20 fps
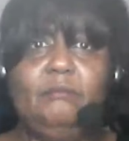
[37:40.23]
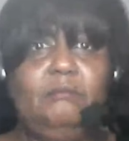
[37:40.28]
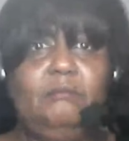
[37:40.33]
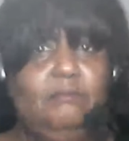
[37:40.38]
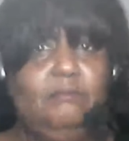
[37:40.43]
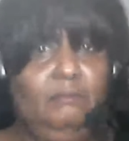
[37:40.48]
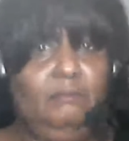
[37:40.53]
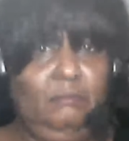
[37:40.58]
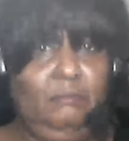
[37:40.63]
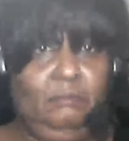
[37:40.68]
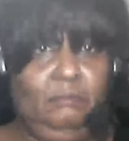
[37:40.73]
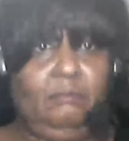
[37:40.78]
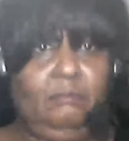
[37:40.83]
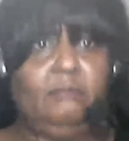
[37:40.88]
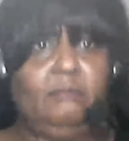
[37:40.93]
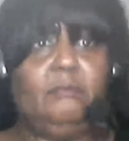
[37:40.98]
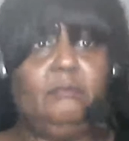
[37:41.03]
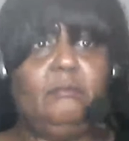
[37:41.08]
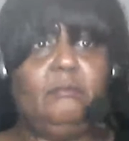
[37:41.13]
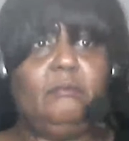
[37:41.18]
The insert
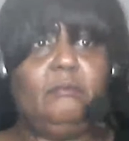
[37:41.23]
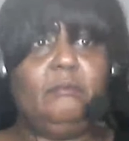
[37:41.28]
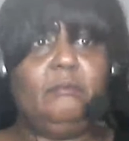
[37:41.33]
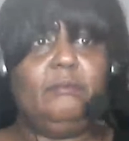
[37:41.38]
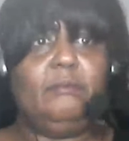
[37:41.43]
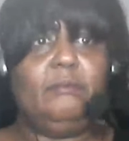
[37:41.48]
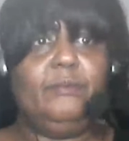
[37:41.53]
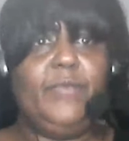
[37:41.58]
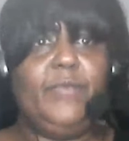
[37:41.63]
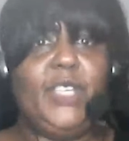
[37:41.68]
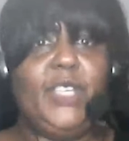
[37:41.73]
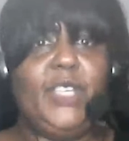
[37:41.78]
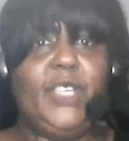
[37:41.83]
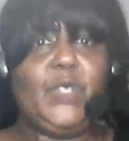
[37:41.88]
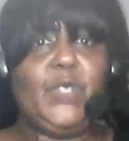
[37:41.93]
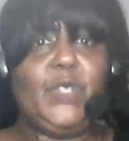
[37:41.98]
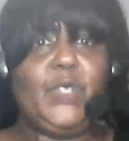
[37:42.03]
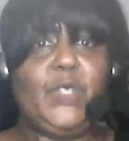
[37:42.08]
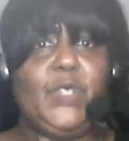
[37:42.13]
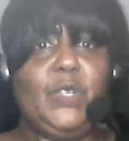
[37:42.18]
menu? Yes, I
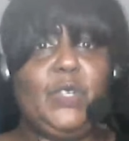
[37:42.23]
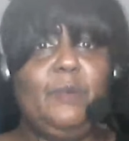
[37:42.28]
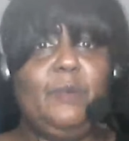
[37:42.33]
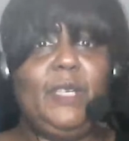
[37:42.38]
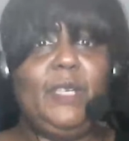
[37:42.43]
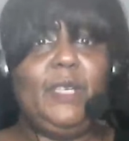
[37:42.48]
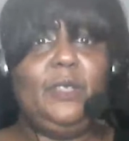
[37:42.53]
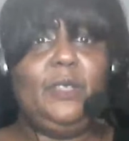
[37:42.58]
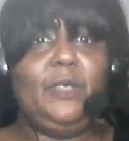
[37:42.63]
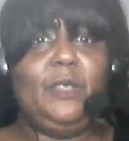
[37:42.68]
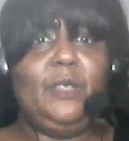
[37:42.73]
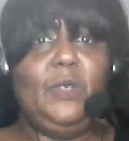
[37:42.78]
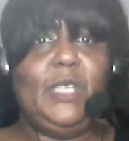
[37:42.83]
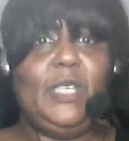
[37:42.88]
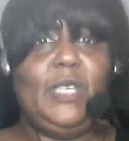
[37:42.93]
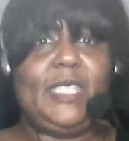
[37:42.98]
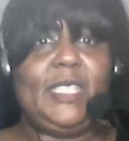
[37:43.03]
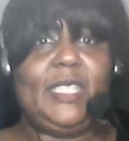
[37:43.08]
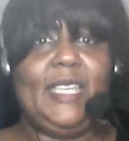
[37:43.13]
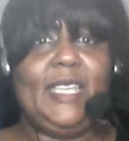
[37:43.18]
am.
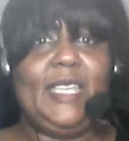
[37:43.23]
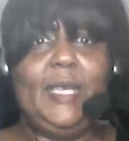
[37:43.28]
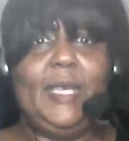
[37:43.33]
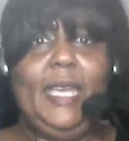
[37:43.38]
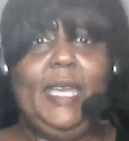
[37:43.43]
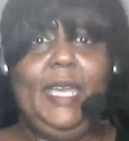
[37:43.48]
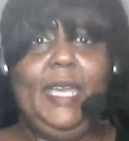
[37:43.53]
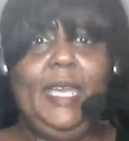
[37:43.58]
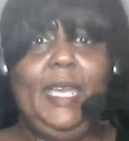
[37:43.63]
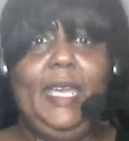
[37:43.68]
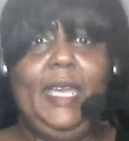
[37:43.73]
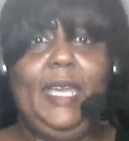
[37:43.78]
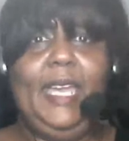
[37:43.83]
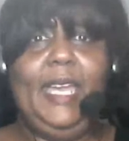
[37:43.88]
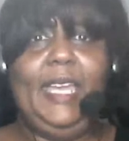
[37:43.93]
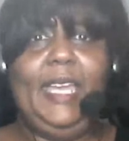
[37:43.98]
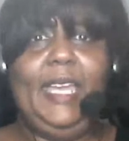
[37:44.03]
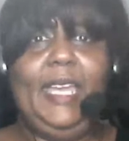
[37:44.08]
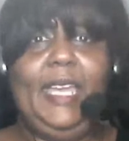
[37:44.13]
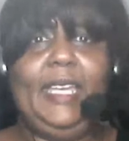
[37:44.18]
And
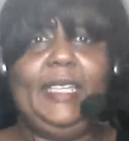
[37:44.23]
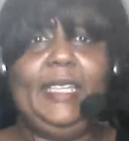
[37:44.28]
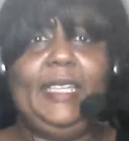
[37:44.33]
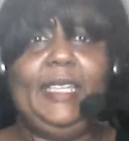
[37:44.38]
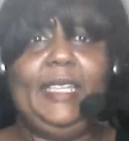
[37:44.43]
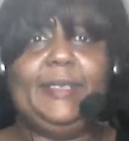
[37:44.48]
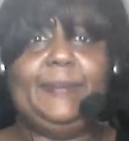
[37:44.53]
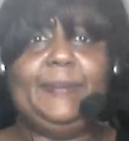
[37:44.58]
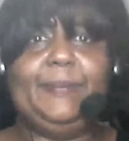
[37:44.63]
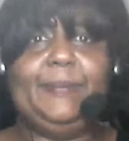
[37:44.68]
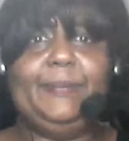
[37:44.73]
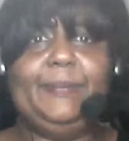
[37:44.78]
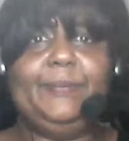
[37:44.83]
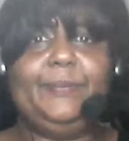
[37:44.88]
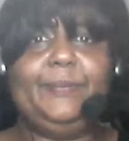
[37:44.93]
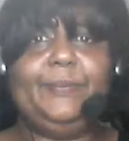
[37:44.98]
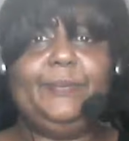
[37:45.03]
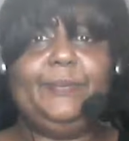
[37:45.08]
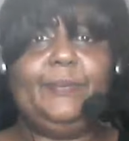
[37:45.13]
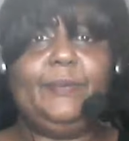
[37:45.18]

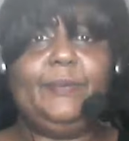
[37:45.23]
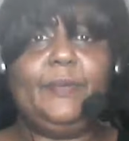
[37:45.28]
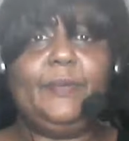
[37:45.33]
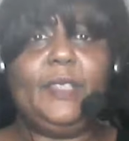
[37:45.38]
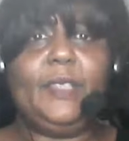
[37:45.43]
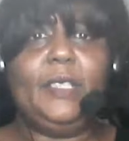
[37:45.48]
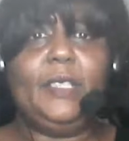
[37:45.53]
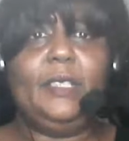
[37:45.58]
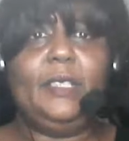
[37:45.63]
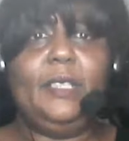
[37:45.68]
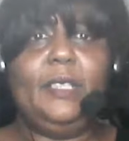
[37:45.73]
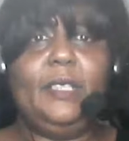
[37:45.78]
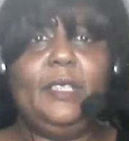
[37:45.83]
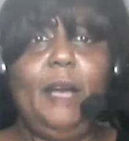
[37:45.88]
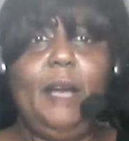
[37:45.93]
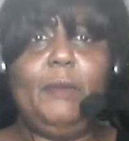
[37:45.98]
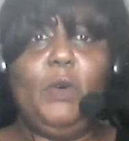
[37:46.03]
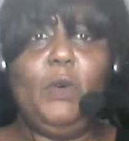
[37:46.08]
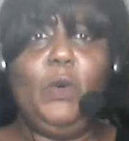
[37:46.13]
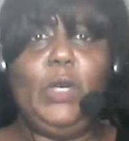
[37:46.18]
I'm going to
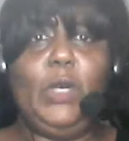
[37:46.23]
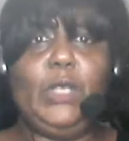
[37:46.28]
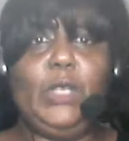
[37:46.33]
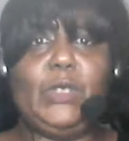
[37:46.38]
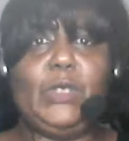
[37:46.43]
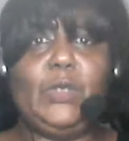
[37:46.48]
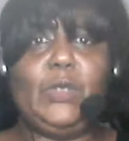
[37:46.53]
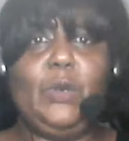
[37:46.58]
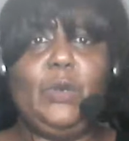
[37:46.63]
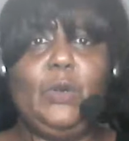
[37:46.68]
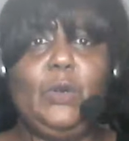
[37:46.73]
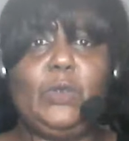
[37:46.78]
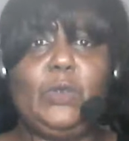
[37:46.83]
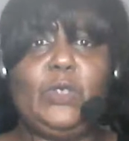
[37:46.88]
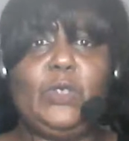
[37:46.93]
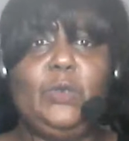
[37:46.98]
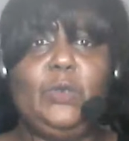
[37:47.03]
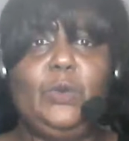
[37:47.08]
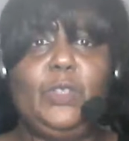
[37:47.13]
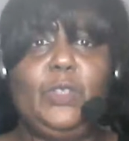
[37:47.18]
go to the
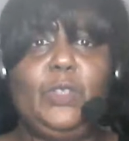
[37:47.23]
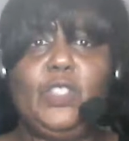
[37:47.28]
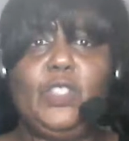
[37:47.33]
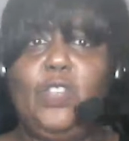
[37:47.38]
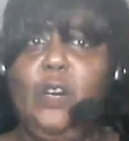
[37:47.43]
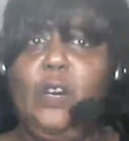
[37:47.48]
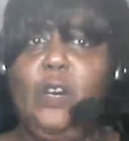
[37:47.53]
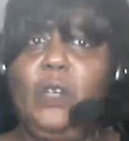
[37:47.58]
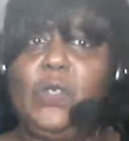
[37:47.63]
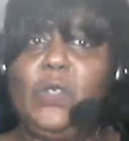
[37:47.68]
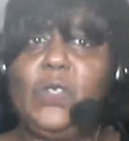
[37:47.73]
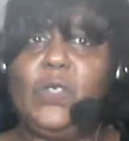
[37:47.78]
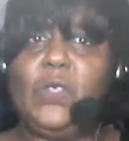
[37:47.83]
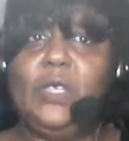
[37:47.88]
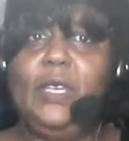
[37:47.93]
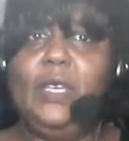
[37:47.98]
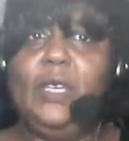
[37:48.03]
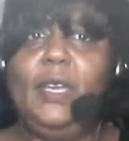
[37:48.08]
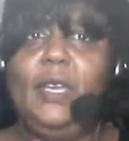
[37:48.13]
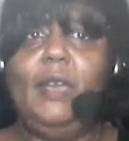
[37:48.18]
charts,
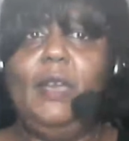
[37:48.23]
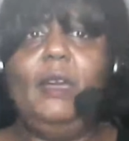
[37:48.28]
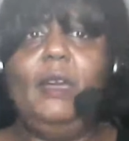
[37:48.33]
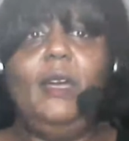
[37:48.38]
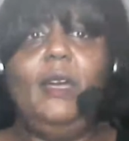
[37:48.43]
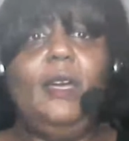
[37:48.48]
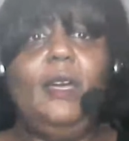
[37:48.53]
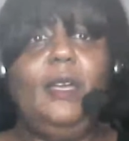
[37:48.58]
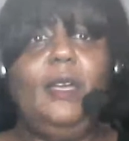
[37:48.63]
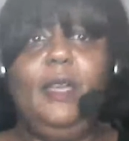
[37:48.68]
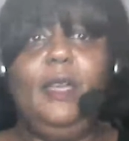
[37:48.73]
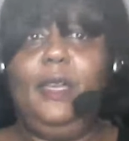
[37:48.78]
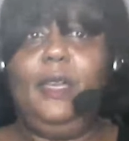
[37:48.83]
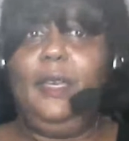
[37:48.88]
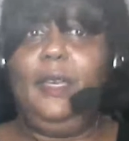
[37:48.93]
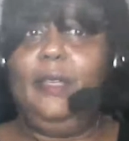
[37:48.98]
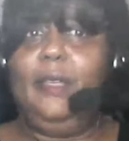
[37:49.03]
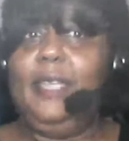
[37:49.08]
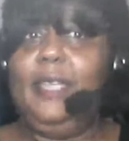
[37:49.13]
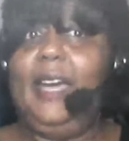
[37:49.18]
and I
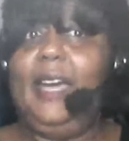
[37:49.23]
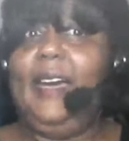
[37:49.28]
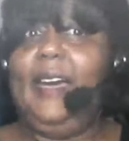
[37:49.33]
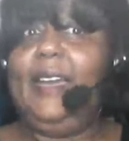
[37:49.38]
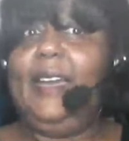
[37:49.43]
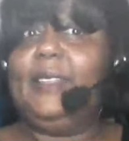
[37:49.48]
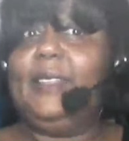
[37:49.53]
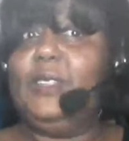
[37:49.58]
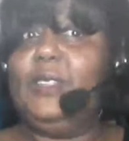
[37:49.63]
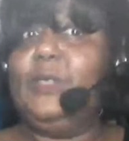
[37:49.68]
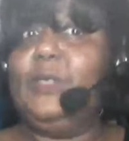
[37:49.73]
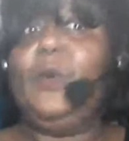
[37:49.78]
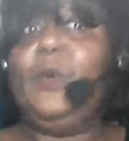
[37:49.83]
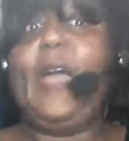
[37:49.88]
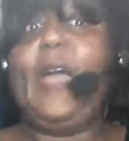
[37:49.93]
do have